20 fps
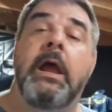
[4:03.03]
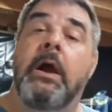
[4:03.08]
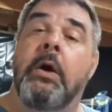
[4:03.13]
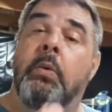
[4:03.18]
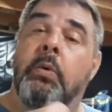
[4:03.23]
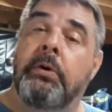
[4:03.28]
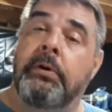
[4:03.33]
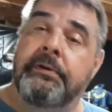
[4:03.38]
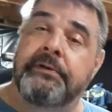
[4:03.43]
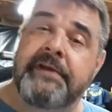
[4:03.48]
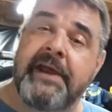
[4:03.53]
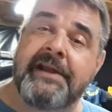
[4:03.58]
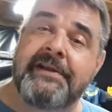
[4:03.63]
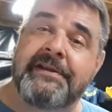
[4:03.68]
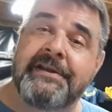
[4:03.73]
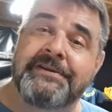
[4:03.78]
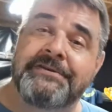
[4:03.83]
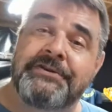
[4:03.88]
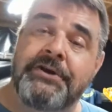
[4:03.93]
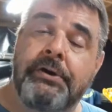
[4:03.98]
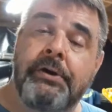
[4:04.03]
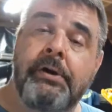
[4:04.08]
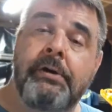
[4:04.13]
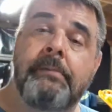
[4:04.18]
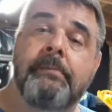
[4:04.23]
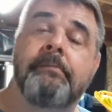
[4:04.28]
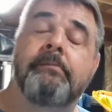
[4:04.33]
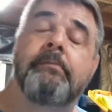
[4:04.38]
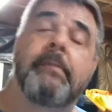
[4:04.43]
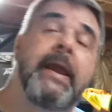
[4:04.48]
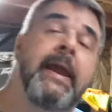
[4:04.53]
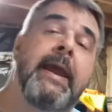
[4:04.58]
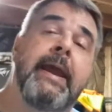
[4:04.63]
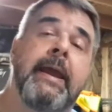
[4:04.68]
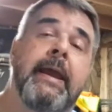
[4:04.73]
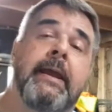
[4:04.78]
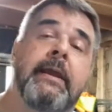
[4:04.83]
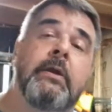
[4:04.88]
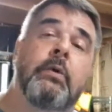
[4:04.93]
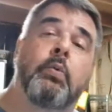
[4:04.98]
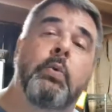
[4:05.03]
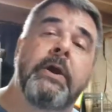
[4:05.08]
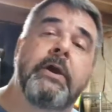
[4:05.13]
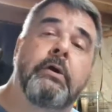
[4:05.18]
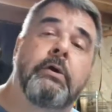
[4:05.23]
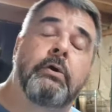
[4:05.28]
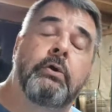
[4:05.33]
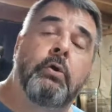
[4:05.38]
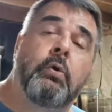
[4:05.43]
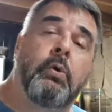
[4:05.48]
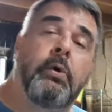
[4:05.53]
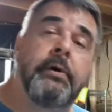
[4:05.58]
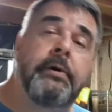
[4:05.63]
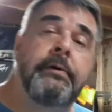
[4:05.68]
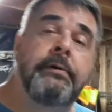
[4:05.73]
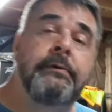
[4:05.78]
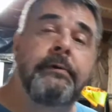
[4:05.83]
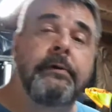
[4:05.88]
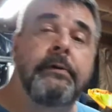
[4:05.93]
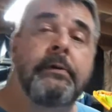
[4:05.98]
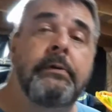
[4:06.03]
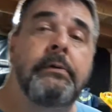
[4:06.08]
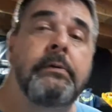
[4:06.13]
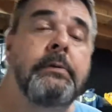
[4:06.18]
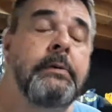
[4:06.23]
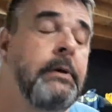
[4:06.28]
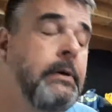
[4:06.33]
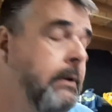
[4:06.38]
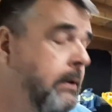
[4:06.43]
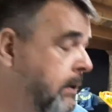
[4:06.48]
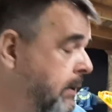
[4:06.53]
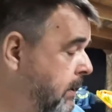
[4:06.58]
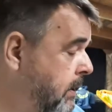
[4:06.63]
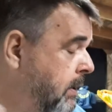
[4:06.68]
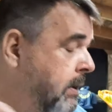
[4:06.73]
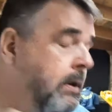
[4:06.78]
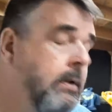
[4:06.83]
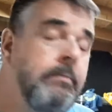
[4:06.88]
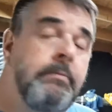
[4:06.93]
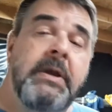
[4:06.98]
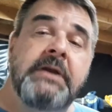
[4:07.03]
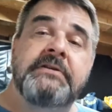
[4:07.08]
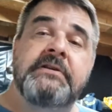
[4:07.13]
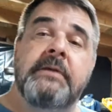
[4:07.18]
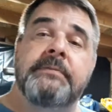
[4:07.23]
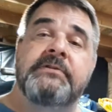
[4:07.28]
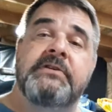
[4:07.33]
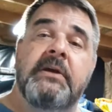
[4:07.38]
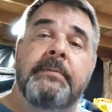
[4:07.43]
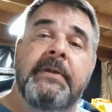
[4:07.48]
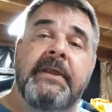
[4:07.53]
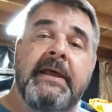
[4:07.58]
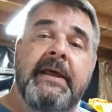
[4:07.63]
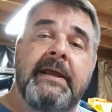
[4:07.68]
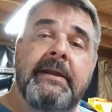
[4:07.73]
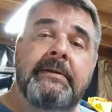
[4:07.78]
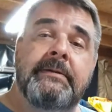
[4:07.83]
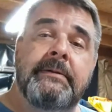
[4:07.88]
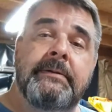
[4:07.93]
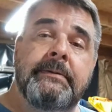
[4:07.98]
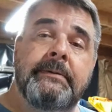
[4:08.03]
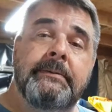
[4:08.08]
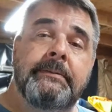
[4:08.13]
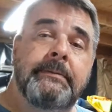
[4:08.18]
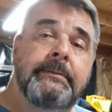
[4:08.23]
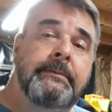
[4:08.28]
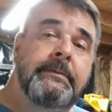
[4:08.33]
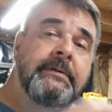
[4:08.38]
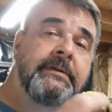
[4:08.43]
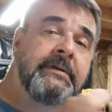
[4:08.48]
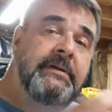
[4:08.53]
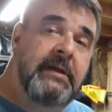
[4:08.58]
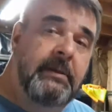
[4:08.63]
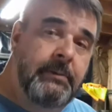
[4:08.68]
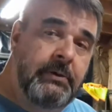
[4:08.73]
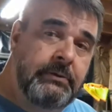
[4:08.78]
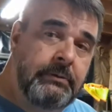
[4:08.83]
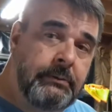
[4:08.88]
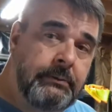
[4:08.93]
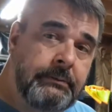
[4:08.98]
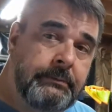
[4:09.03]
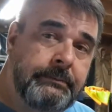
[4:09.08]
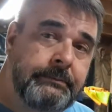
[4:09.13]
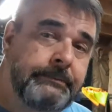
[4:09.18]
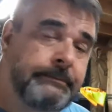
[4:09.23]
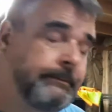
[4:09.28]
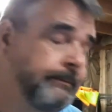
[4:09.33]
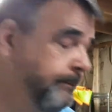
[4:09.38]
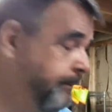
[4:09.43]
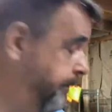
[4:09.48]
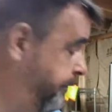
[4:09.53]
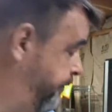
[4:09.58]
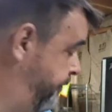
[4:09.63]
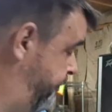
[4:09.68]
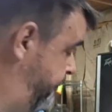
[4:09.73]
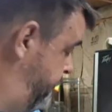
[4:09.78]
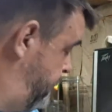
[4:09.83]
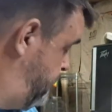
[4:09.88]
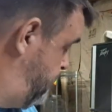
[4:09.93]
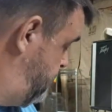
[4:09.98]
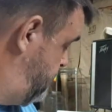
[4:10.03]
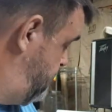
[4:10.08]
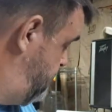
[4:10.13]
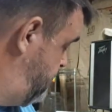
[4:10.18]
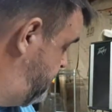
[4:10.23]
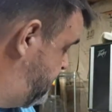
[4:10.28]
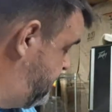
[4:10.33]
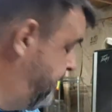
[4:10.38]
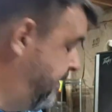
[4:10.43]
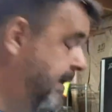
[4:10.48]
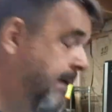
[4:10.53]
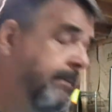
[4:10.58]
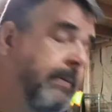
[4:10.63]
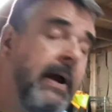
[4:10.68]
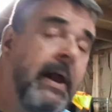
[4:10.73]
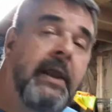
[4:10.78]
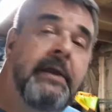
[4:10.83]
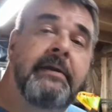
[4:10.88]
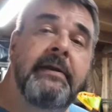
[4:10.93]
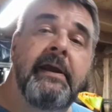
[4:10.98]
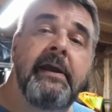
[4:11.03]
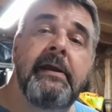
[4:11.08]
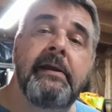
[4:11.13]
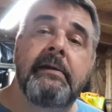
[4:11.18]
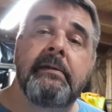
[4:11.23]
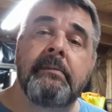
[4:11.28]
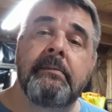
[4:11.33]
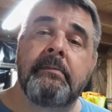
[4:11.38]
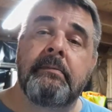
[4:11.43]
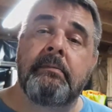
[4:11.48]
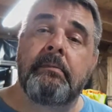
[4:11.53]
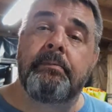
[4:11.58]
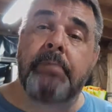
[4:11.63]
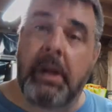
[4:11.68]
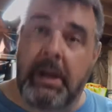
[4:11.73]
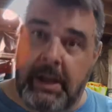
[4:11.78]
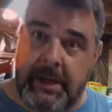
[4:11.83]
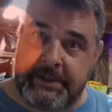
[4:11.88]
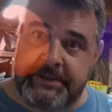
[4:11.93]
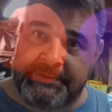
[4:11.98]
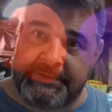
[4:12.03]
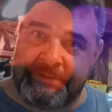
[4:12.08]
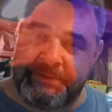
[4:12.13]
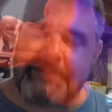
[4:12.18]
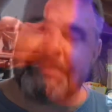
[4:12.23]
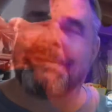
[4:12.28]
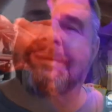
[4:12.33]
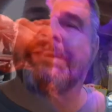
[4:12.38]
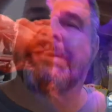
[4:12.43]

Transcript: We're gonna take this shirt and we are going to mix up some of that chemical, some of that Poly T Plus.